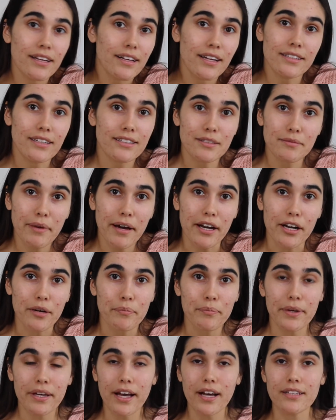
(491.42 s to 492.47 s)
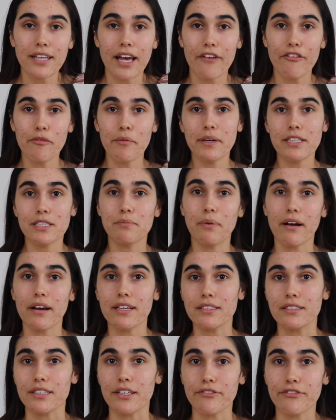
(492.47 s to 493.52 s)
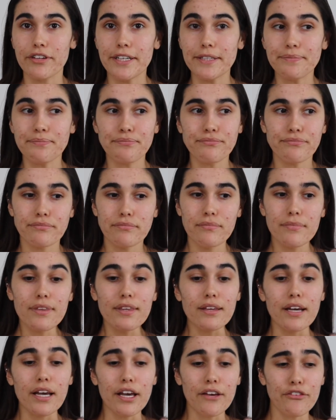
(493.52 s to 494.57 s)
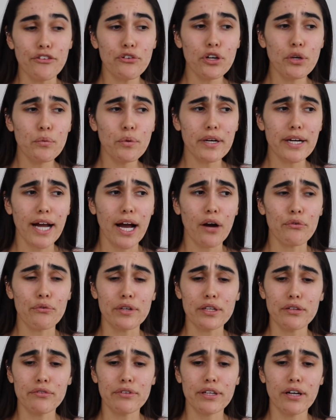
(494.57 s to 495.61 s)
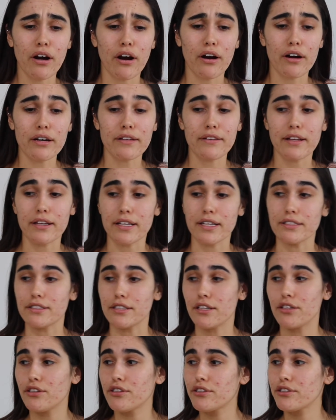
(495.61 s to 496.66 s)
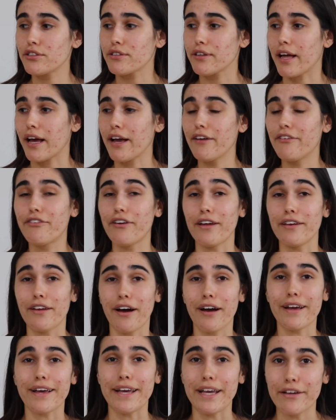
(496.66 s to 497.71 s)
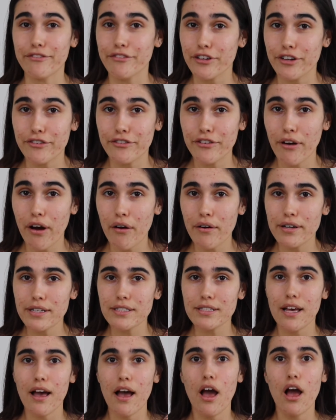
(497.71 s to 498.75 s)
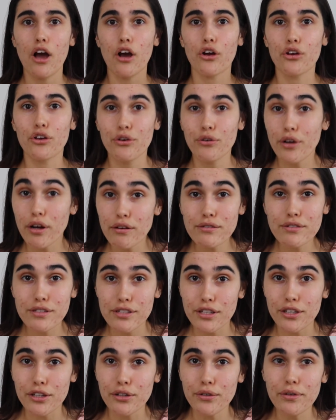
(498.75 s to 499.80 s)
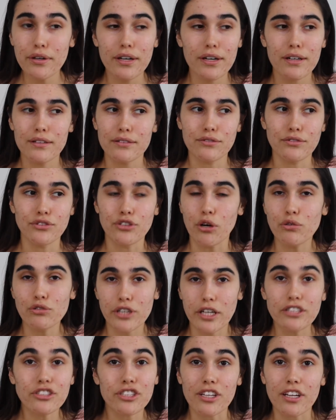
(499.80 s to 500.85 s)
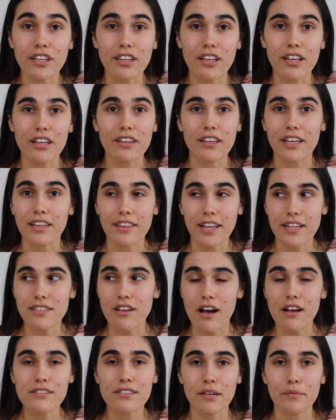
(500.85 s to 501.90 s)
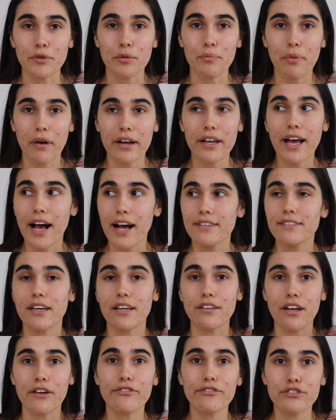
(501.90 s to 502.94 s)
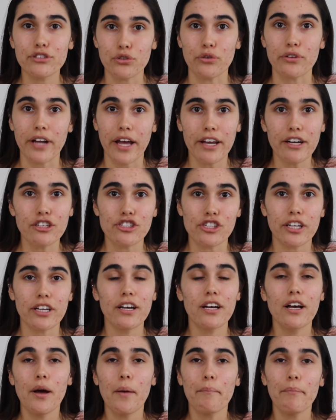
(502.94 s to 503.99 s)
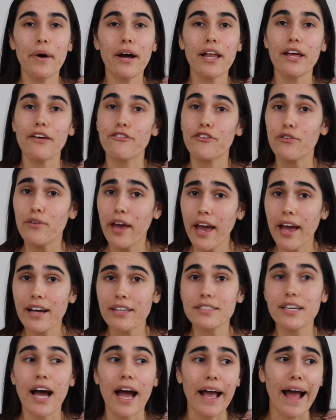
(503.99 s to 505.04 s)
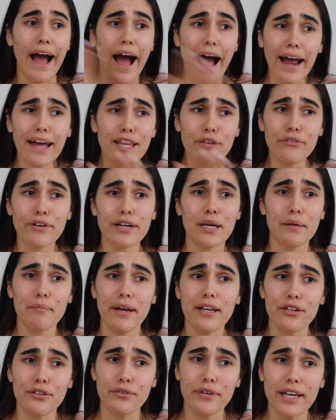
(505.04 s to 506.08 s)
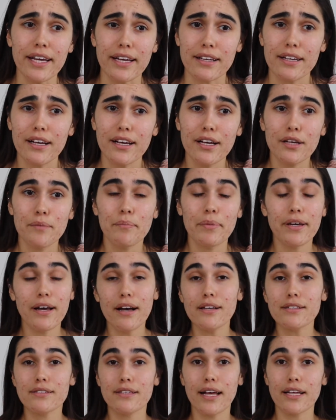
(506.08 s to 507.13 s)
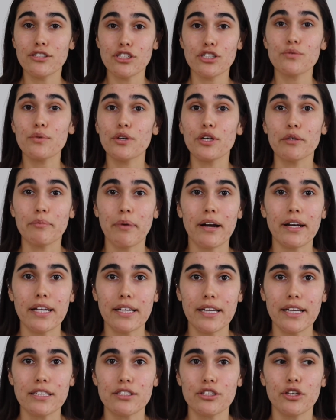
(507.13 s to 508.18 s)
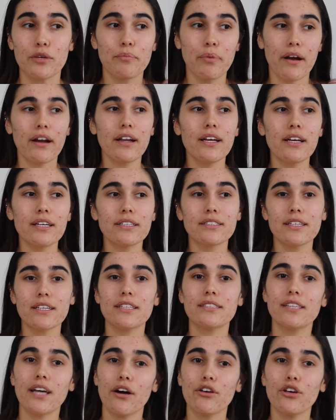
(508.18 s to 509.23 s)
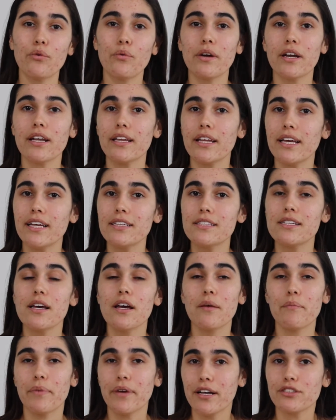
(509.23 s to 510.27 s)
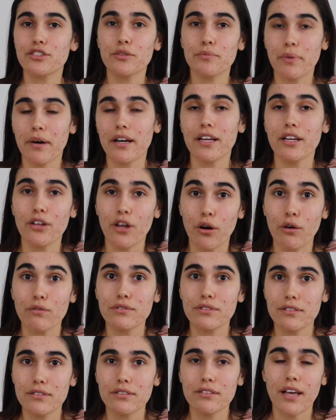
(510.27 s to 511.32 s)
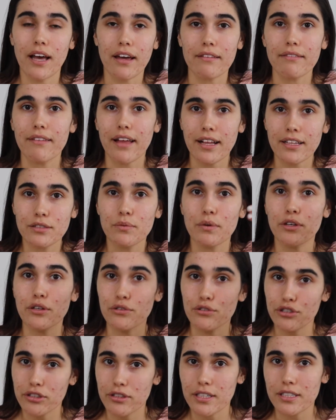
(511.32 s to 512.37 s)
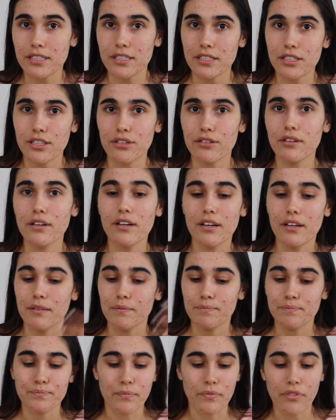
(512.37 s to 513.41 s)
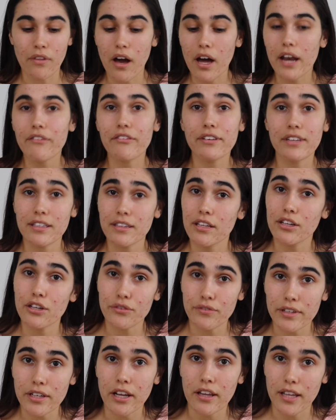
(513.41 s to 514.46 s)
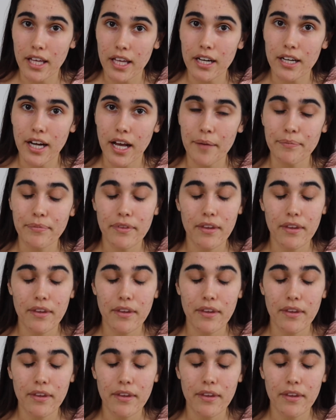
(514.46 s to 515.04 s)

it doesn't matter, because everybody's body's different. If you can work out really, really hard and then continue your life and not eat for a few hours, kudos to you. Don't change anything. Like, that's awesome. Your body has enough stored energy. But if you can't, I highly recommend you eat, because that's just what your body needs. Your body is gonna tell you what it needs, because your body knows, and that's what you should listen to. Not everything that you read on the internet.